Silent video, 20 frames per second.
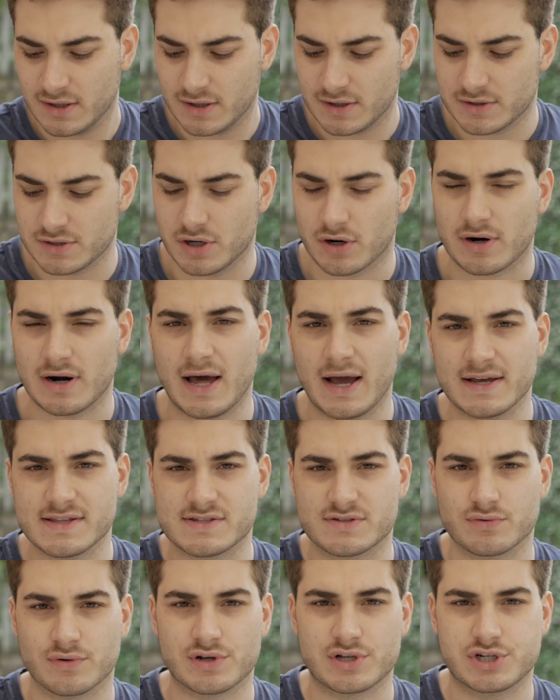your
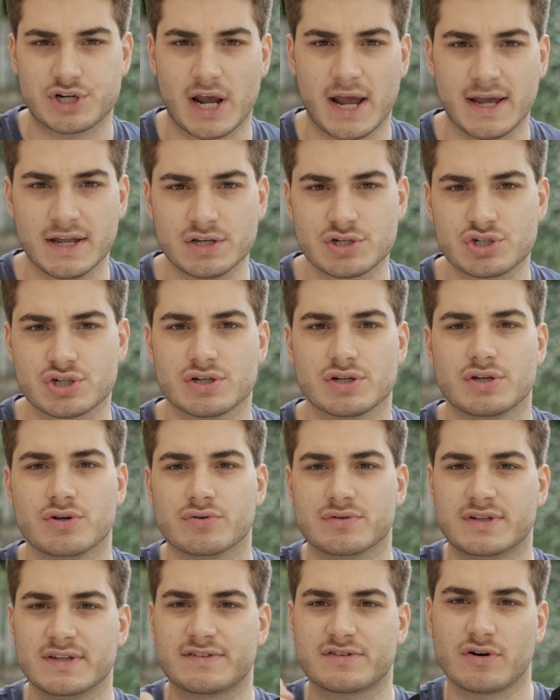lights will change,
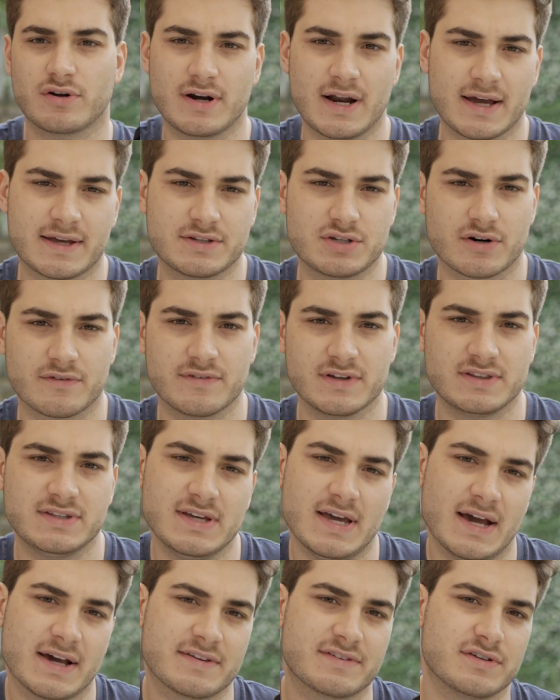you disconnect your
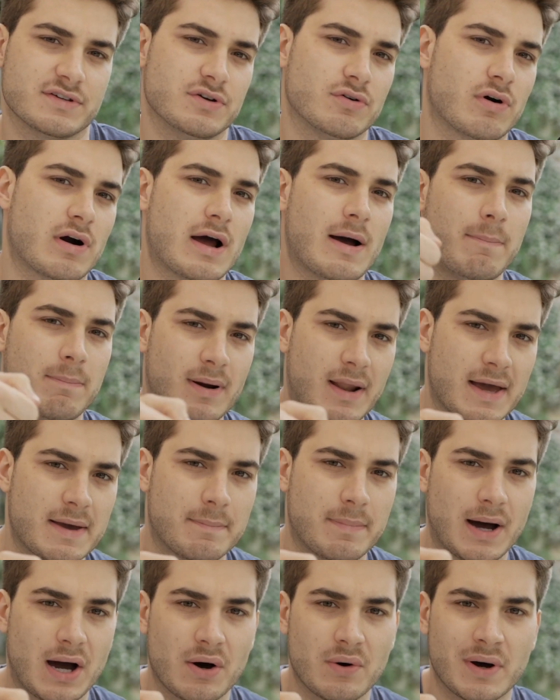VTX, you apply
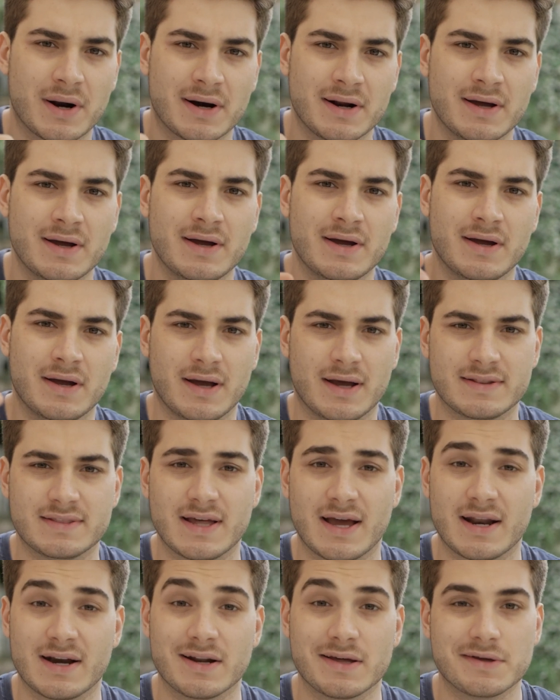power, and
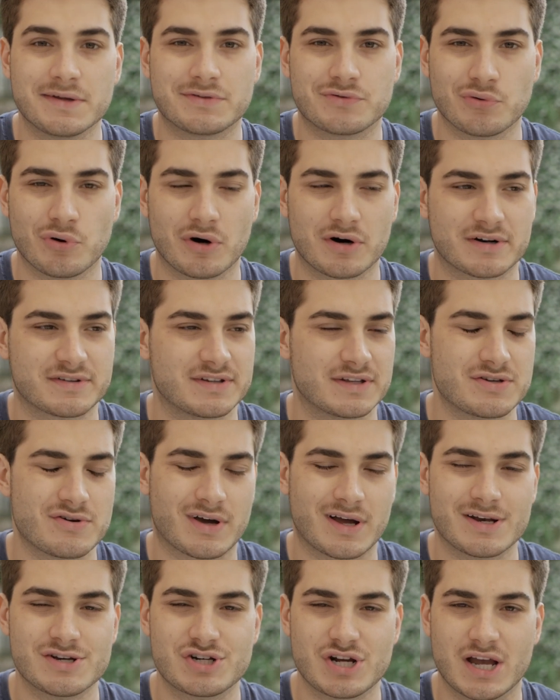then it works and you
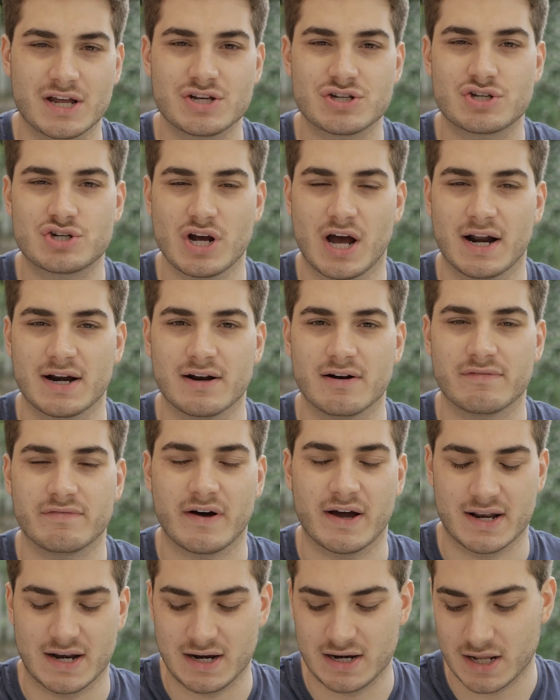can change channel
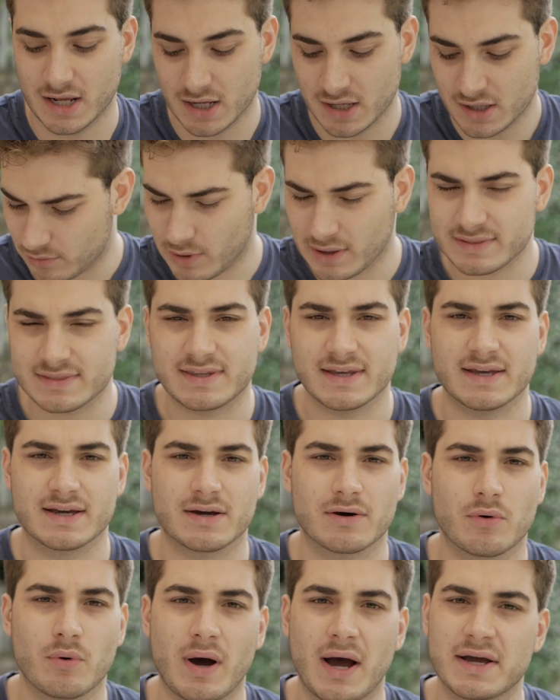finally. One
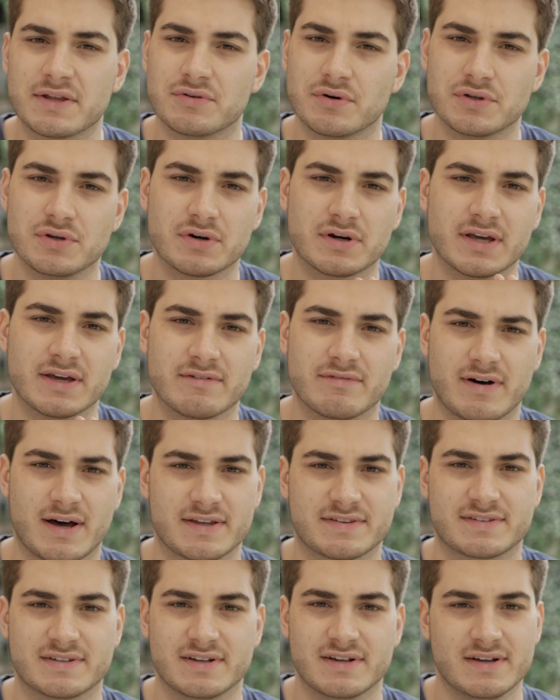thing, why do you give
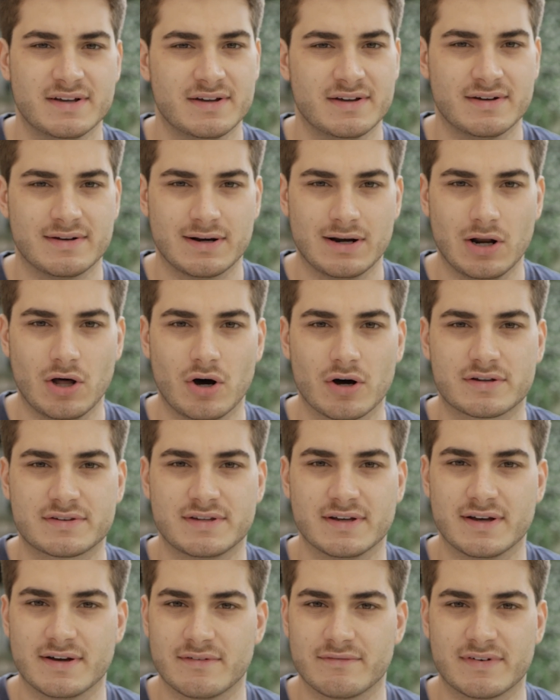us
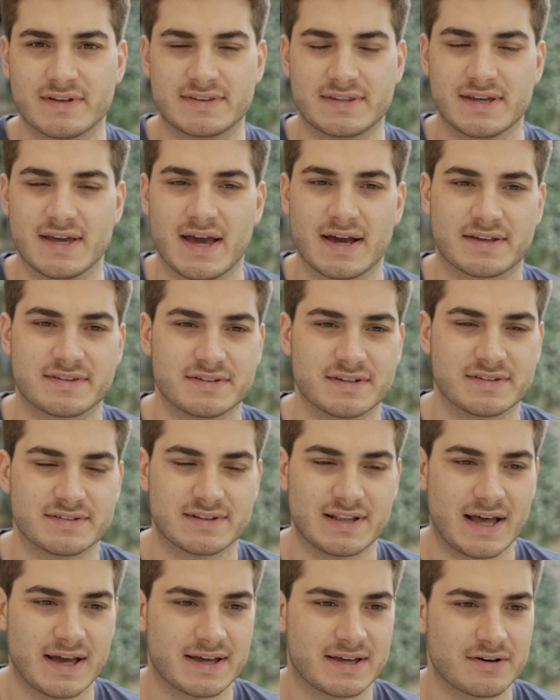locked
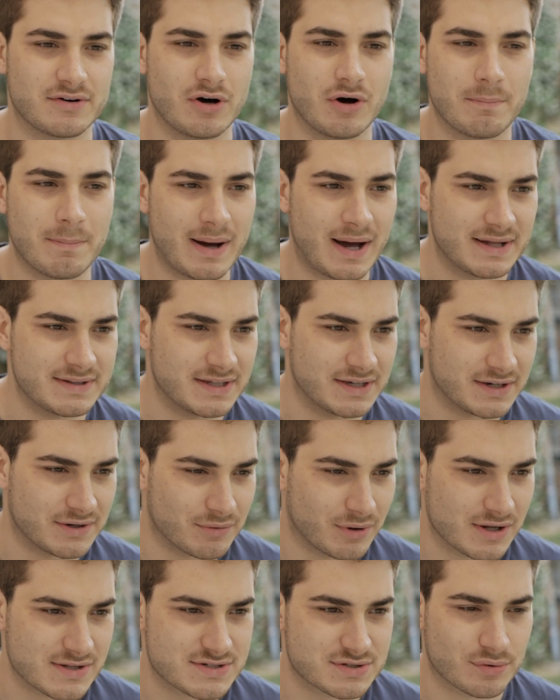VTXs? Like, nobody wants